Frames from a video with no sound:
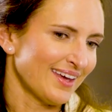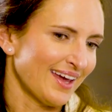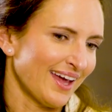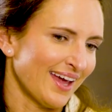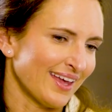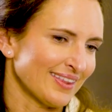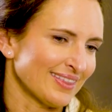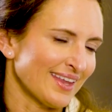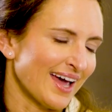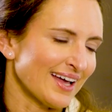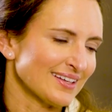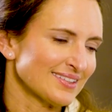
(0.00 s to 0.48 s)

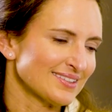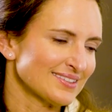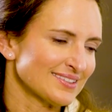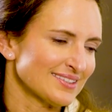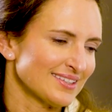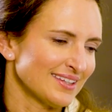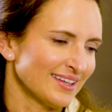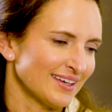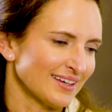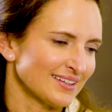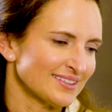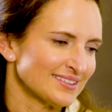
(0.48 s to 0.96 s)
And that's
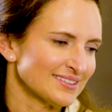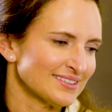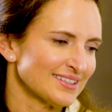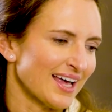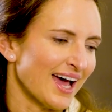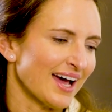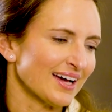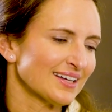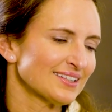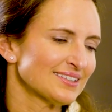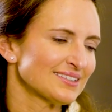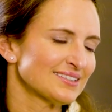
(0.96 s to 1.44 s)
the
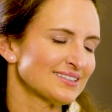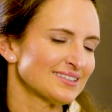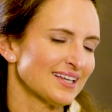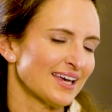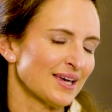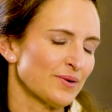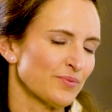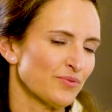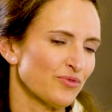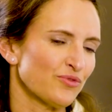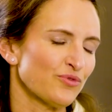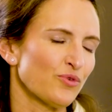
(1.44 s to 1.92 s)
exact
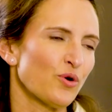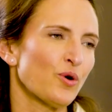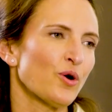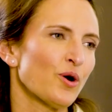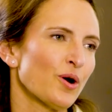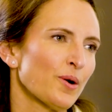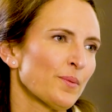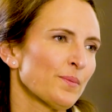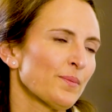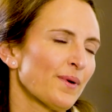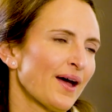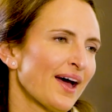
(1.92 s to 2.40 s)
same
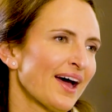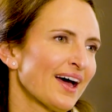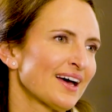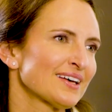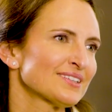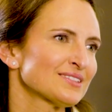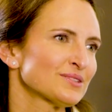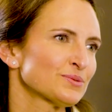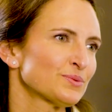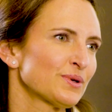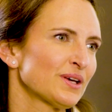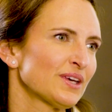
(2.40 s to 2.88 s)
form
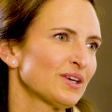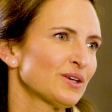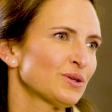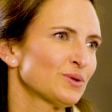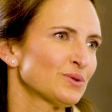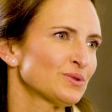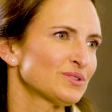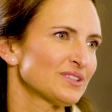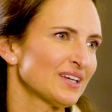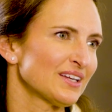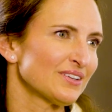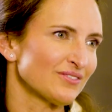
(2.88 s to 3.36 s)
as we
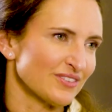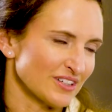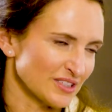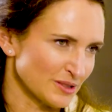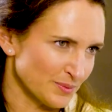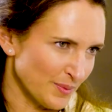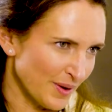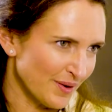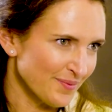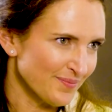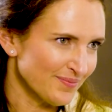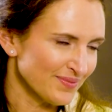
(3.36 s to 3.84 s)
use in
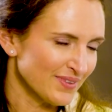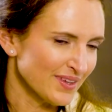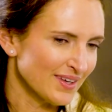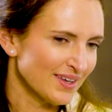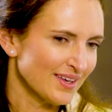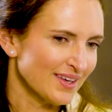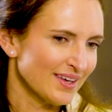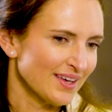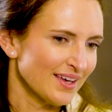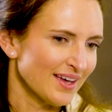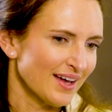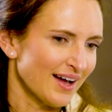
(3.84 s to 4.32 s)
Visma.
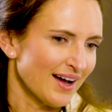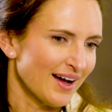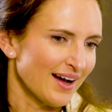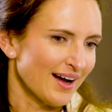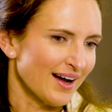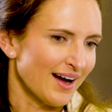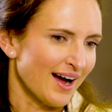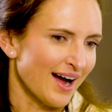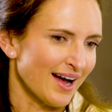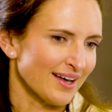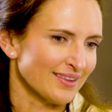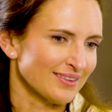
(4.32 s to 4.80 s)

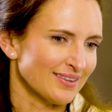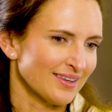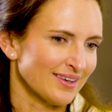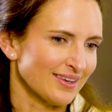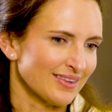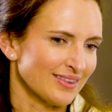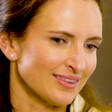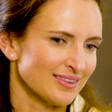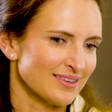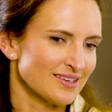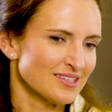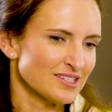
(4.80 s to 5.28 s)
I
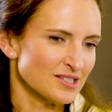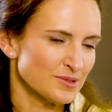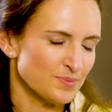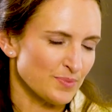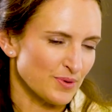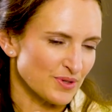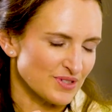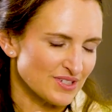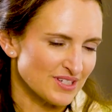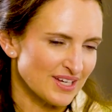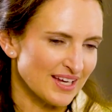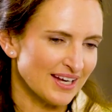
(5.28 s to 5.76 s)
think this
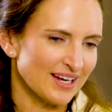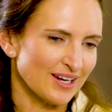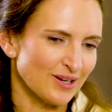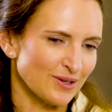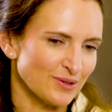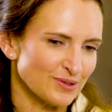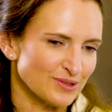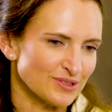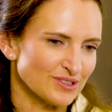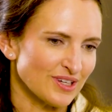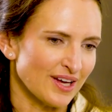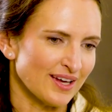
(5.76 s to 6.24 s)

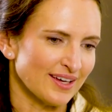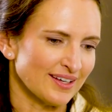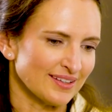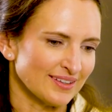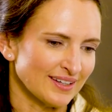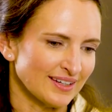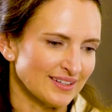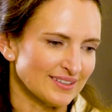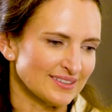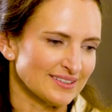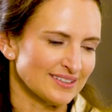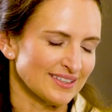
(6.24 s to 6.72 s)
particular
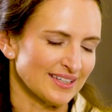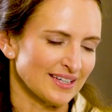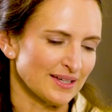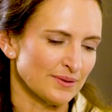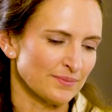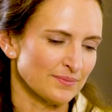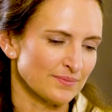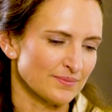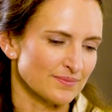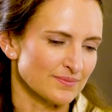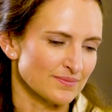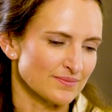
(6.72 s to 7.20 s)
cycling
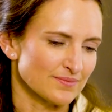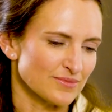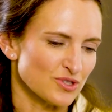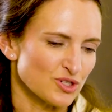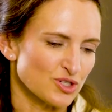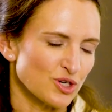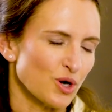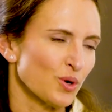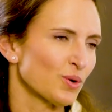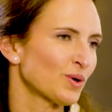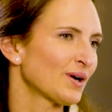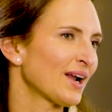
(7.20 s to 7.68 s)
team
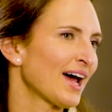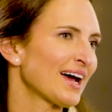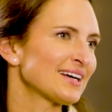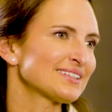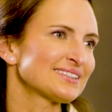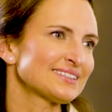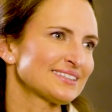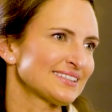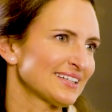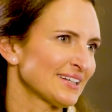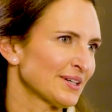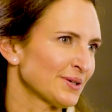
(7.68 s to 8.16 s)
showed
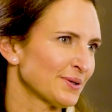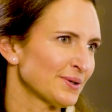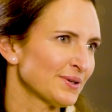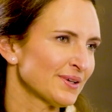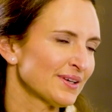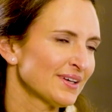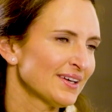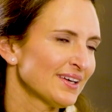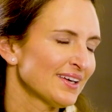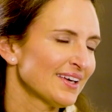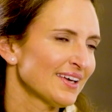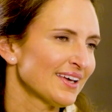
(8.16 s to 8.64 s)
last year
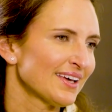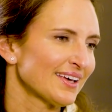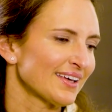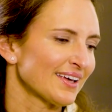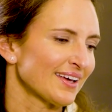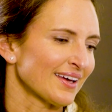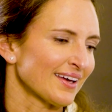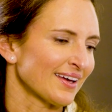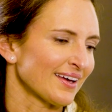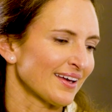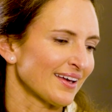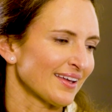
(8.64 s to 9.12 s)

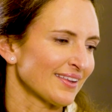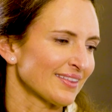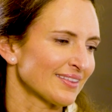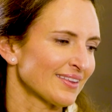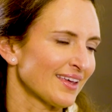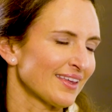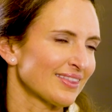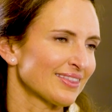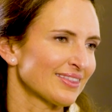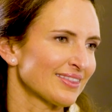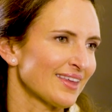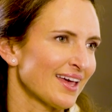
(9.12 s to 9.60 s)

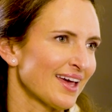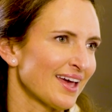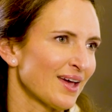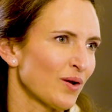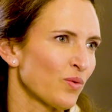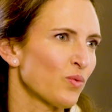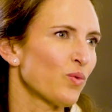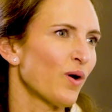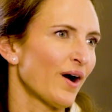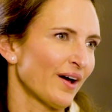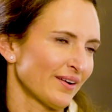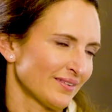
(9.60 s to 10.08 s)
that they
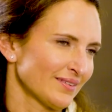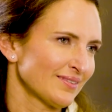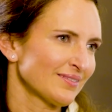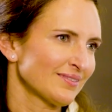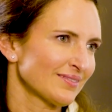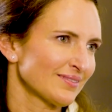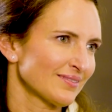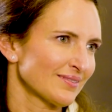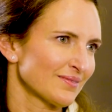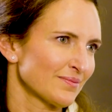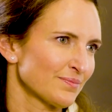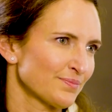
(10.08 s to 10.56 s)

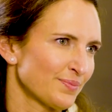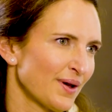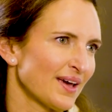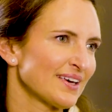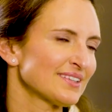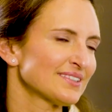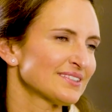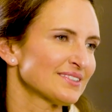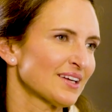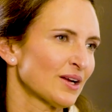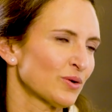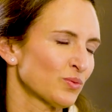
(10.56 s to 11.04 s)
won
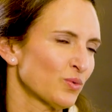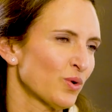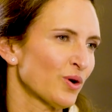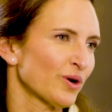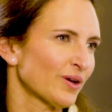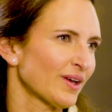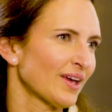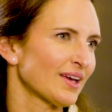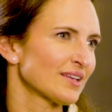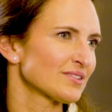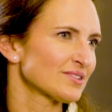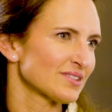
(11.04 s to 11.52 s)
based on
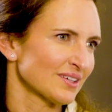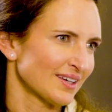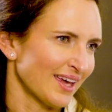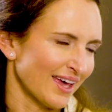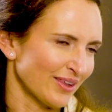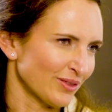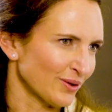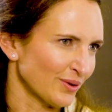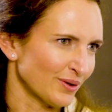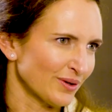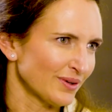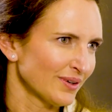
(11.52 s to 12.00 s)
working
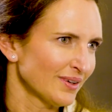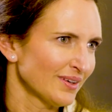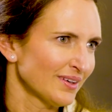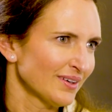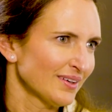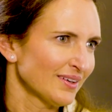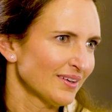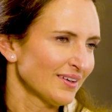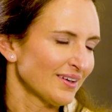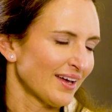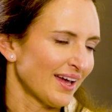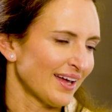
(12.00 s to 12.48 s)
together.
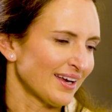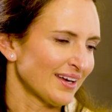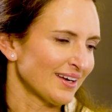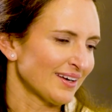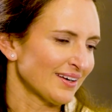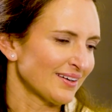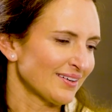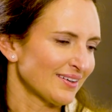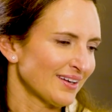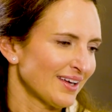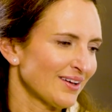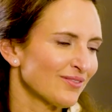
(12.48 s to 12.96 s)

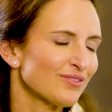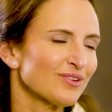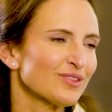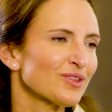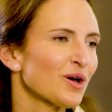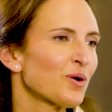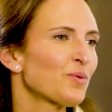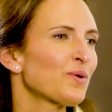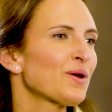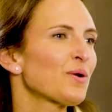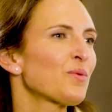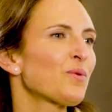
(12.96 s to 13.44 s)
And even
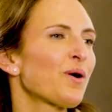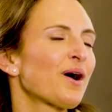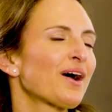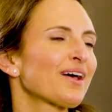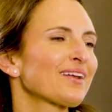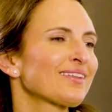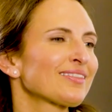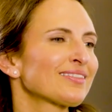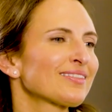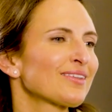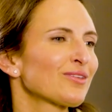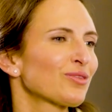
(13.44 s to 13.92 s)
though we
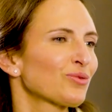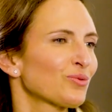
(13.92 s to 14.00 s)
won the